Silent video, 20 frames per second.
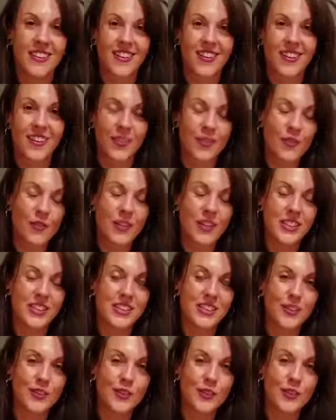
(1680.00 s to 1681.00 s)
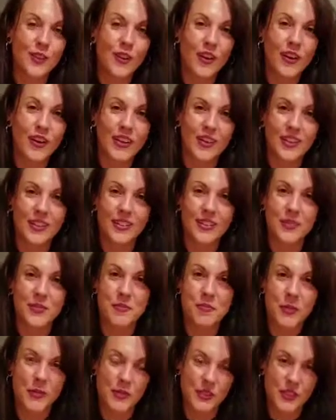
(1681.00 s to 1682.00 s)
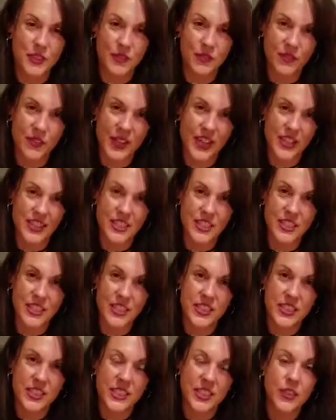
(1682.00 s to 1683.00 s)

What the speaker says: are the ones who are most afraid to see